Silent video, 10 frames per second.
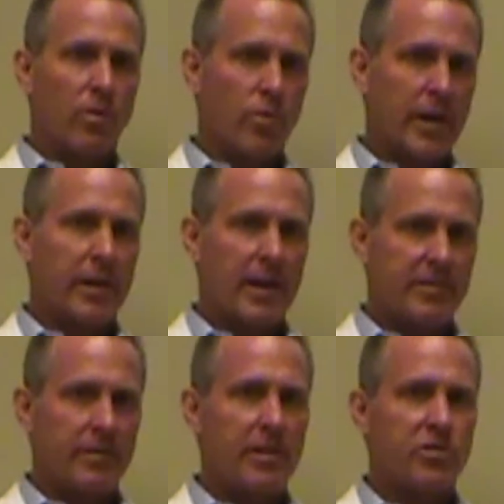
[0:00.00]

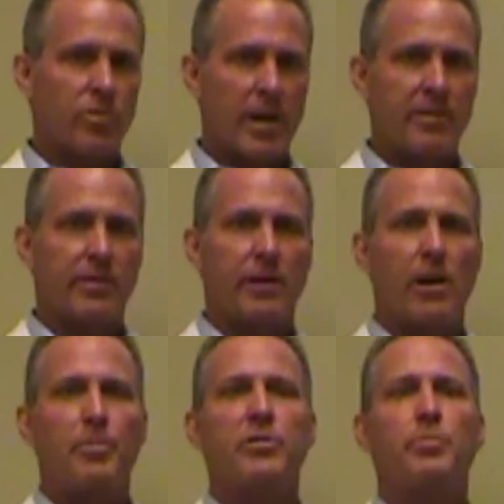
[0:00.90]
Recognizing these trends can
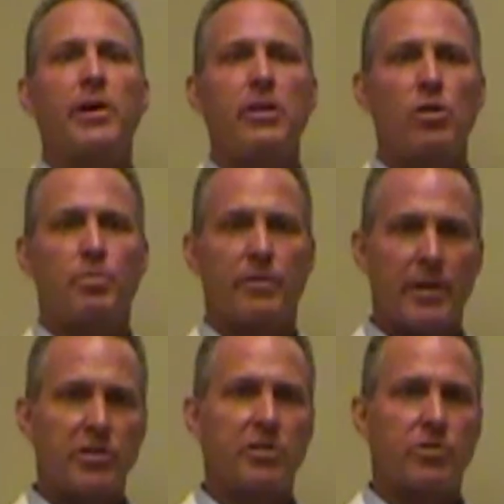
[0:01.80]
help us bring you
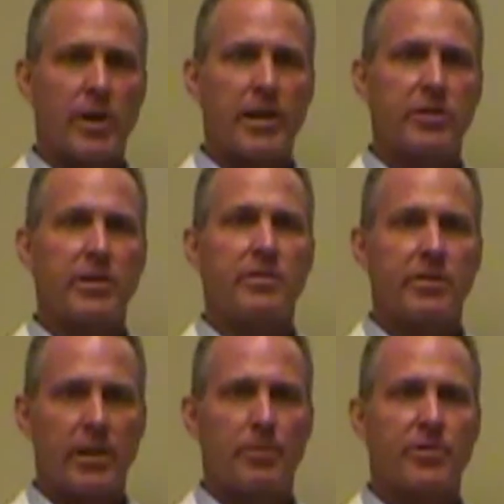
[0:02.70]
prevention strategies
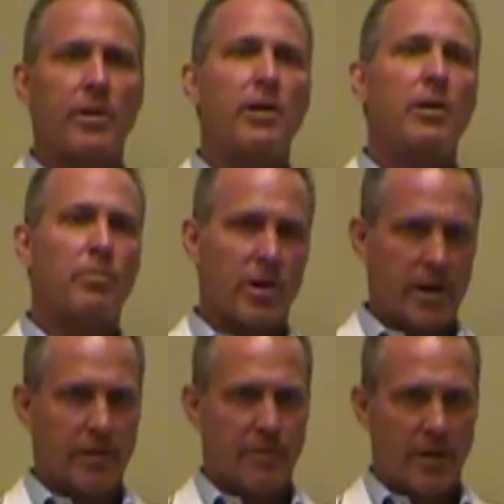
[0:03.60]
and tips
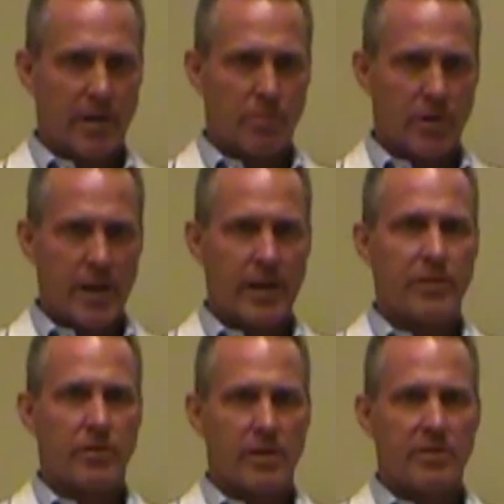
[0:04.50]
prior to falling
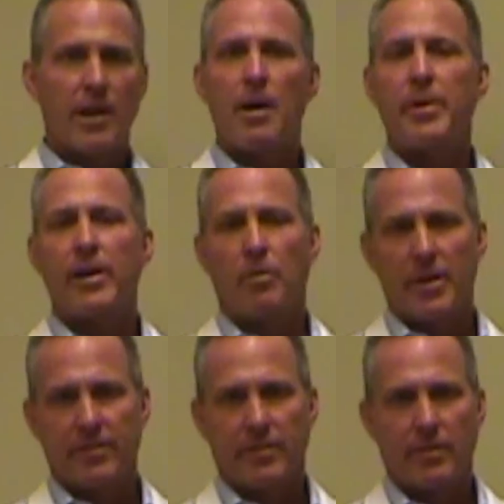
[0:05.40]
prey to these common
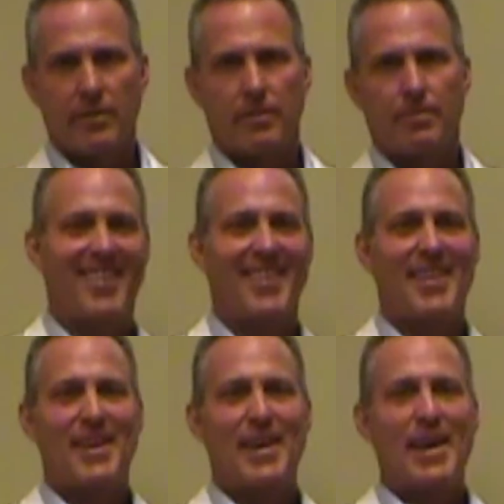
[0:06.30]
ailments.
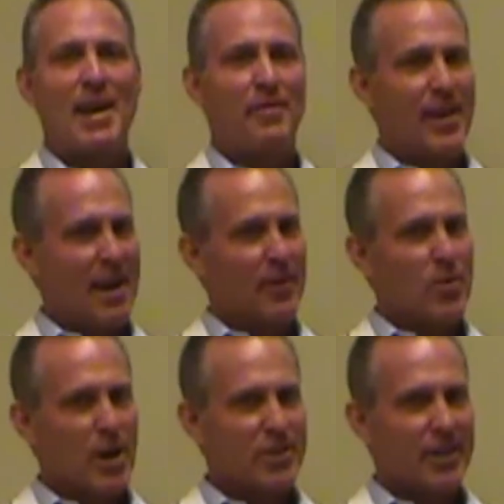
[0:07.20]
If you have
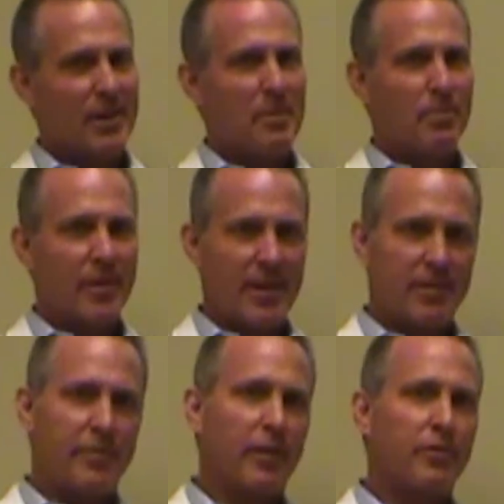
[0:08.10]
a question,
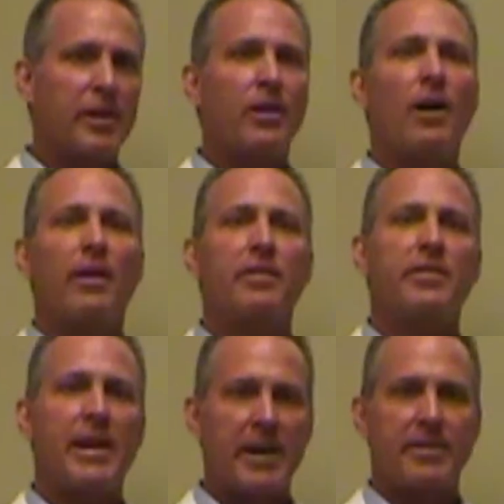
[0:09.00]
please feel free to call
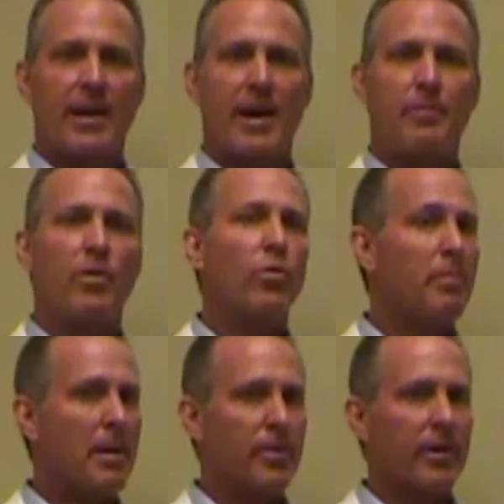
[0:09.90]
us at any time.
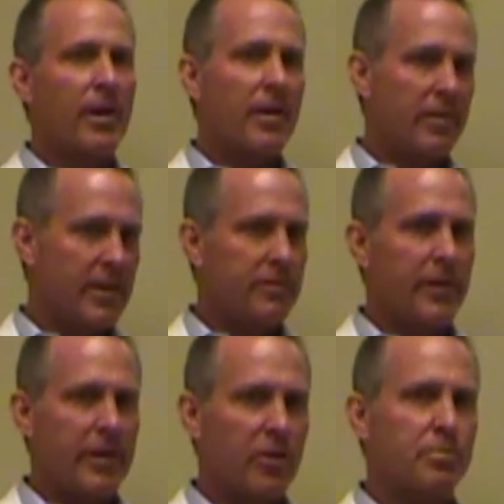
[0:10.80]
Remember, these
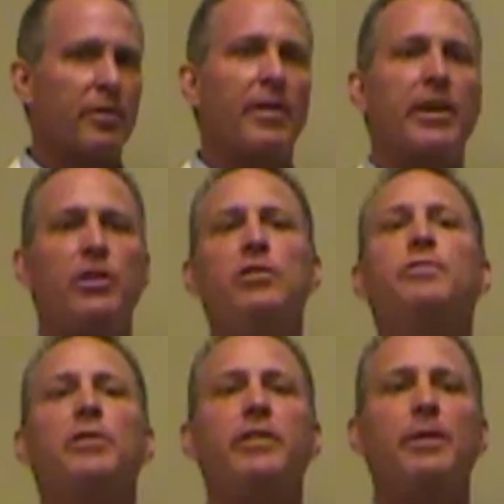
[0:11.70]
videos provide
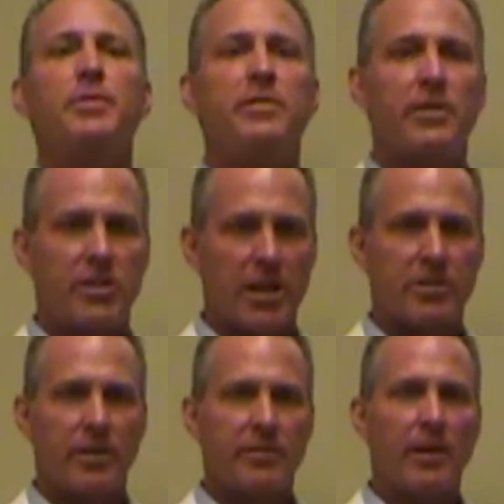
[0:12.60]
useful tips and
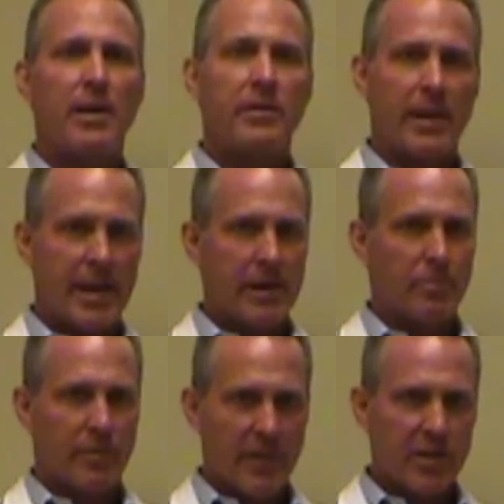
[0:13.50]
suggestions to aid
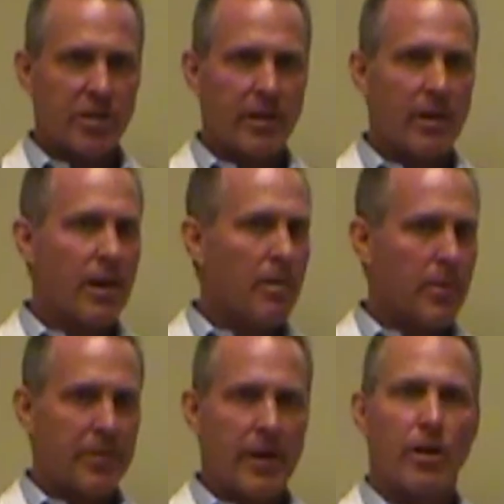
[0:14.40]
in prevention,
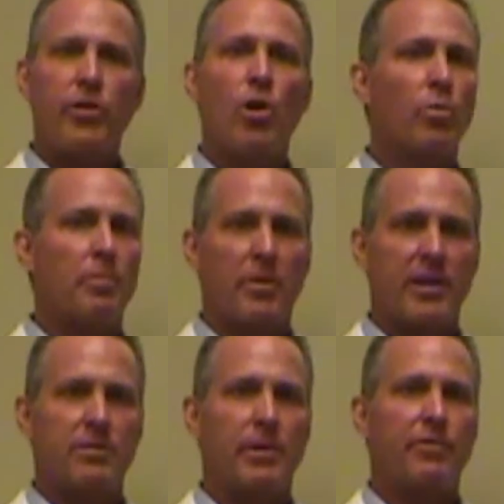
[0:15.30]
but they are no
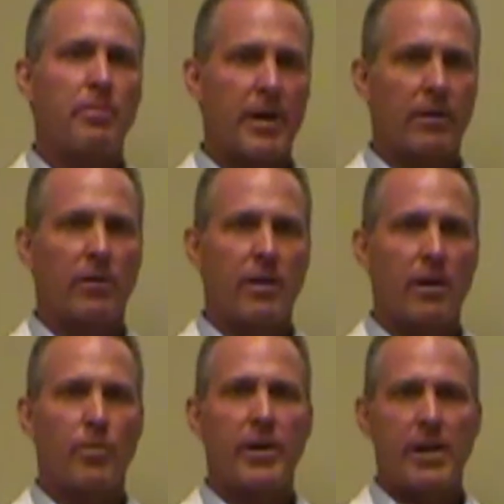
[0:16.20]
replacement for medical
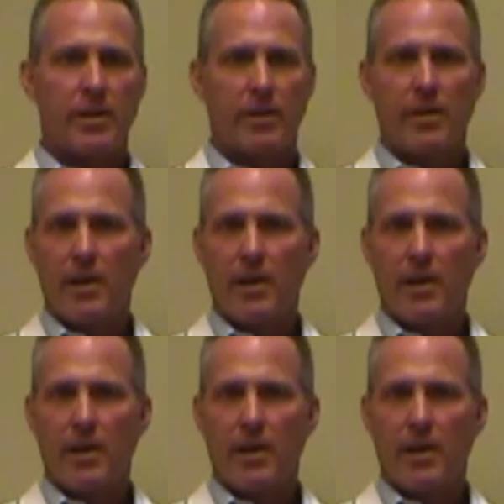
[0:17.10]
care when needed.